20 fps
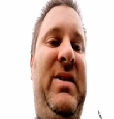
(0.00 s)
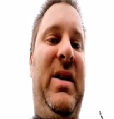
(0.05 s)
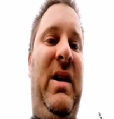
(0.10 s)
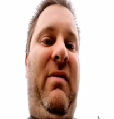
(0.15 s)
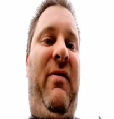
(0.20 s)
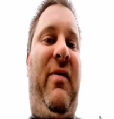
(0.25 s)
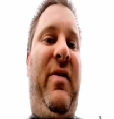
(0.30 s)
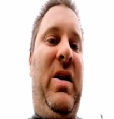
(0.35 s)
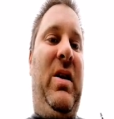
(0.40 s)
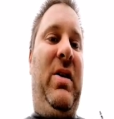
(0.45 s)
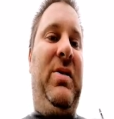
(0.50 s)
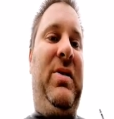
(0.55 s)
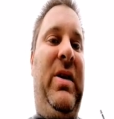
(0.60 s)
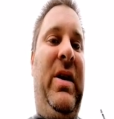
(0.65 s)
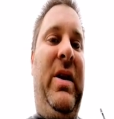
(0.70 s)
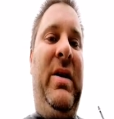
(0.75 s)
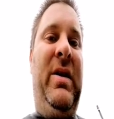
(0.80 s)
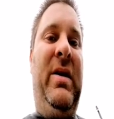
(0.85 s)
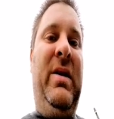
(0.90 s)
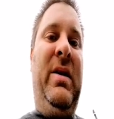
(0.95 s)
and everything else.
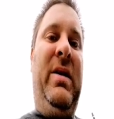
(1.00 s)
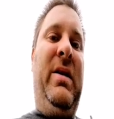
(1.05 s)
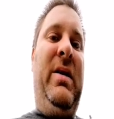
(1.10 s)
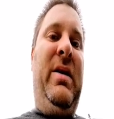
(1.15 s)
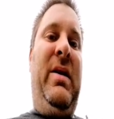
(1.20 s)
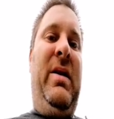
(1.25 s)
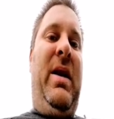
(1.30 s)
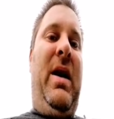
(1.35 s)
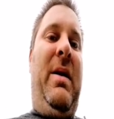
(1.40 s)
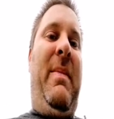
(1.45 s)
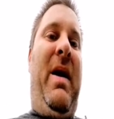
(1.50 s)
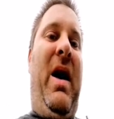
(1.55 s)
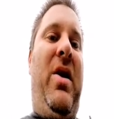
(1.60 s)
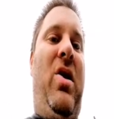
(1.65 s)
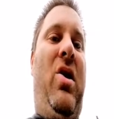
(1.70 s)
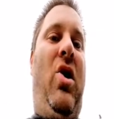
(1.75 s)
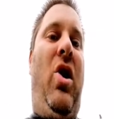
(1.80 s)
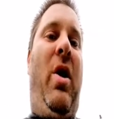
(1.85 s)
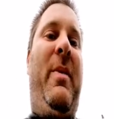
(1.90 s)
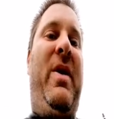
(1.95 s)
He might not
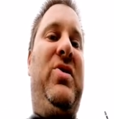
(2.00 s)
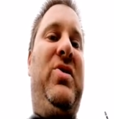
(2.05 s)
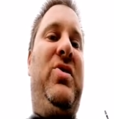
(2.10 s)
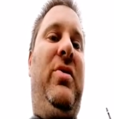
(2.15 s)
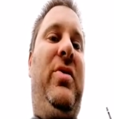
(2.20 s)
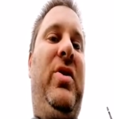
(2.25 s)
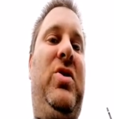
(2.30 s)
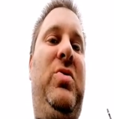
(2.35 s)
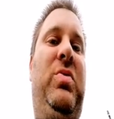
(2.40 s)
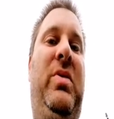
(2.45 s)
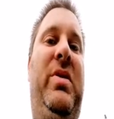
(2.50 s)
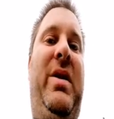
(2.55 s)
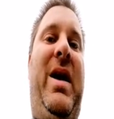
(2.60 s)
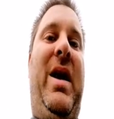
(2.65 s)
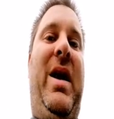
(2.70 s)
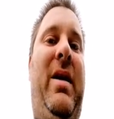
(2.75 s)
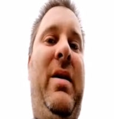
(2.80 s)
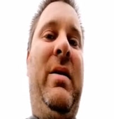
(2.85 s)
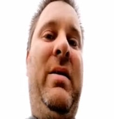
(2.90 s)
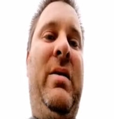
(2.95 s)
have commented on this one
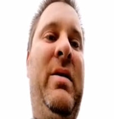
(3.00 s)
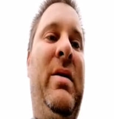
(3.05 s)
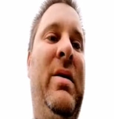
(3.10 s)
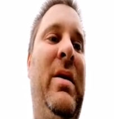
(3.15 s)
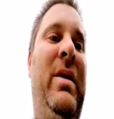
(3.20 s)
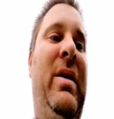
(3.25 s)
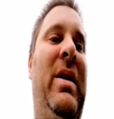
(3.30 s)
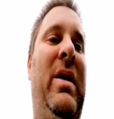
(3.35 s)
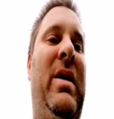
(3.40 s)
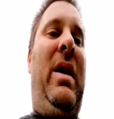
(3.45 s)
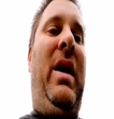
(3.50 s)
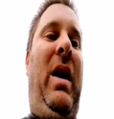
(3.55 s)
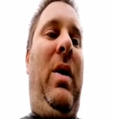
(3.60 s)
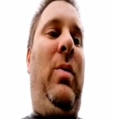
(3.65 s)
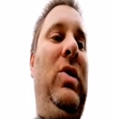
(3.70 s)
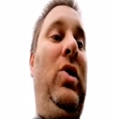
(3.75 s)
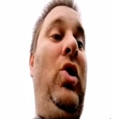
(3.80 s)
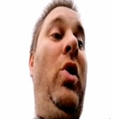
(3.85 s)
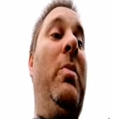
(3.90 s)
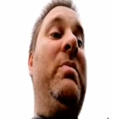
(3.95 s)
yet. I
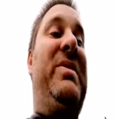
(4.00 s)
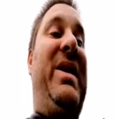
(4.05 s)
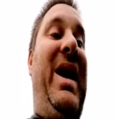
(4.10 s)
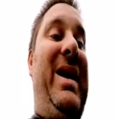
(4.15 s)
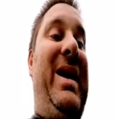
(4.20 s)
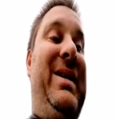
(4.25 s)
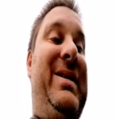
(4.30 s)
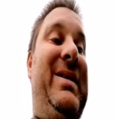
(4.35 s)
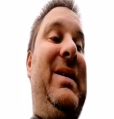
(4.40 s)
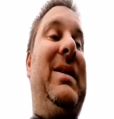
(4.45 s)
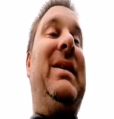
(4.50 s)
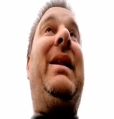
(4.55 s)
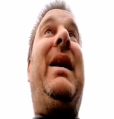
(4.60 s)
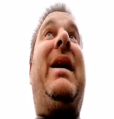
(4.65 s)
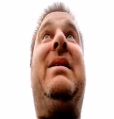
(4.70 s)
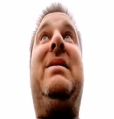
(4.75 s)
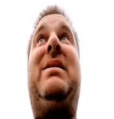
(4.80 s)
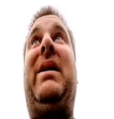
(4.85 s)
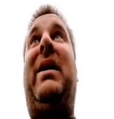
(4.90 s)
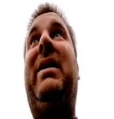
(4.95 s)
will update
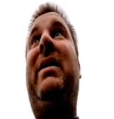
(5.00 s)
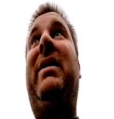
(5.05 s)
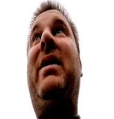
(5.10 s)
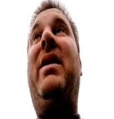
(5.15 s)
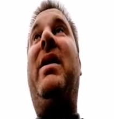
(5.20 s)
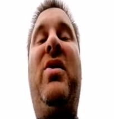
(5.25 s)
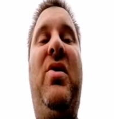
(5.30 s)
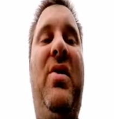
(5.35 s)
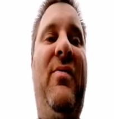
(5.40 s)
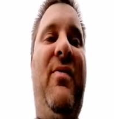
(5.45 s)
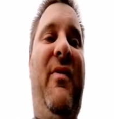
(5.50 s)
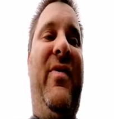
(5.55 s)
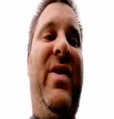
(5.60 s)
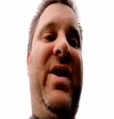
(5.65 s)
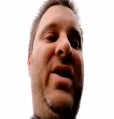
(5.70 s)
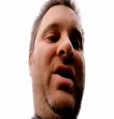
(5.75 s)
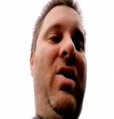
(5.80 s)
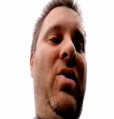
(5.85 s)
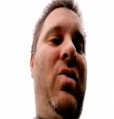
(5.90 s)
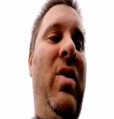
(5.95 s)
later in another
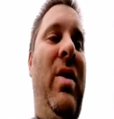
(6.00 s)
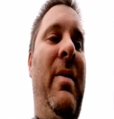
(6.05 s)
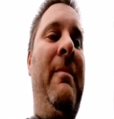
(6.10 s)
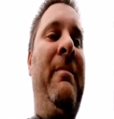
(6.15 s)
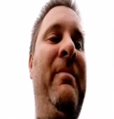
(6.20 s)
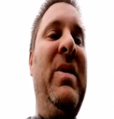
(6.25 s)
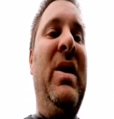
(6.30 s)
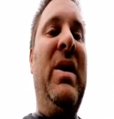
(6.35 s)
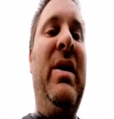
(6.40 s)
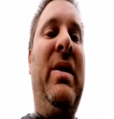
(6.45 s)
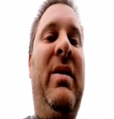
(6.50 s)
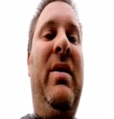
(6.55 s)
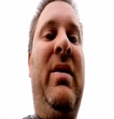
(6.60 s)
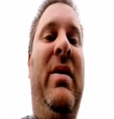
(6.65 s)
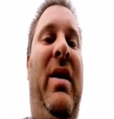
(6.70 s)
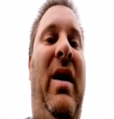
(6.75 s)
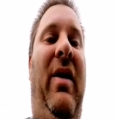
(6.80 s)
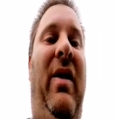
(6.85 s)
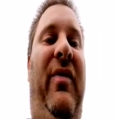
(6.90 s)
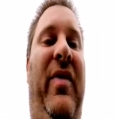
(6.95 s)
video
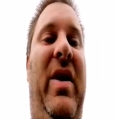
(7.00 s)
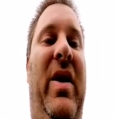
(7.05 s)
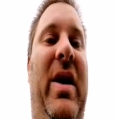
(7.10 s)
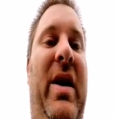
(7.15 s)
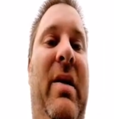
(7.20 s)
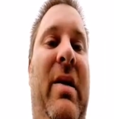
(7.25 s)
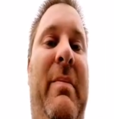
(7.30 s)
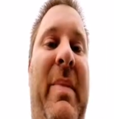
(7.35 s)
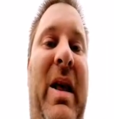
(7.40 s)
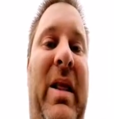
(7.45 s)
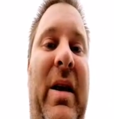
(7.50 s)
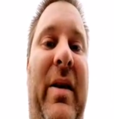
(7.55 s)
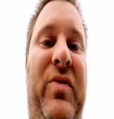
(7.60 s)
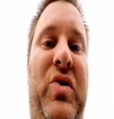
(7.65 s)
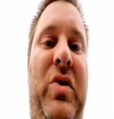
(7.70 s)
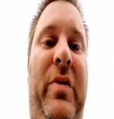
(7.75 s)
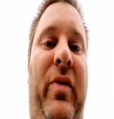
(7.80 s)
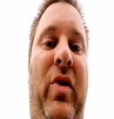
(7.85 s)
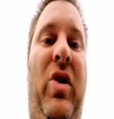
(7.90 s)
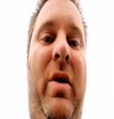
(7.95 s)
if he leaves
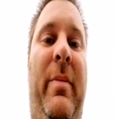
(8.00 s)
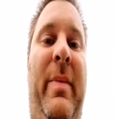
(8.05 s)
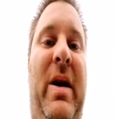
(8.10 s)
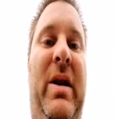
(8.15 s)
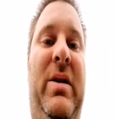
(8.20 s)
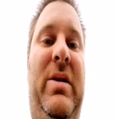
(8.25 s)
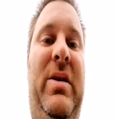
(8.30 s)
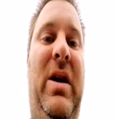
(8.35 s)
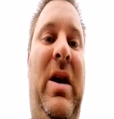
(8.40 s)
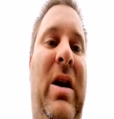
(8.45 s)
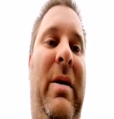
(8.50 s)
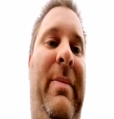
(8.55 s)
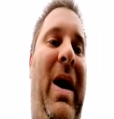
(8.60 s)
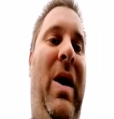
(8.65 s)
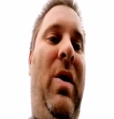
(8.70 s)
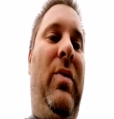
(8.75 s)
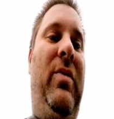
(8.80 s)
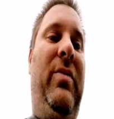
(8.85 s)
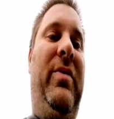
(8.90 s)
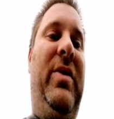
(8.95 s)
another comment
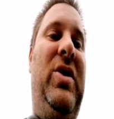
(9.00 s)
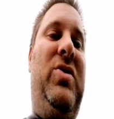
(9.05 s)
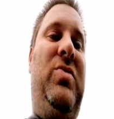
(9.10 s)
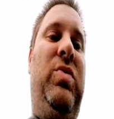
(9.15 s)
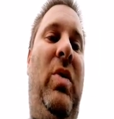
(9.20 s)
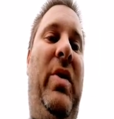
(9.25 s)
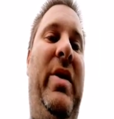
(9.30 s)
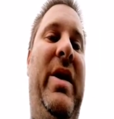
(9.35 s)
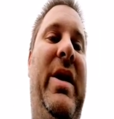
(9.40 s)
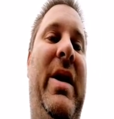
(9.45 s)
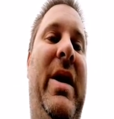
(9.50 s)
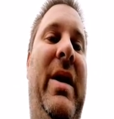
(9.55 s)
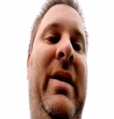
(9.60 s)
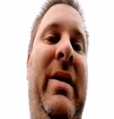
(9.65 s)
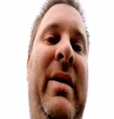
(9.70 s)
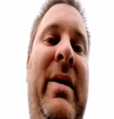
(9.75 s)
about this one here.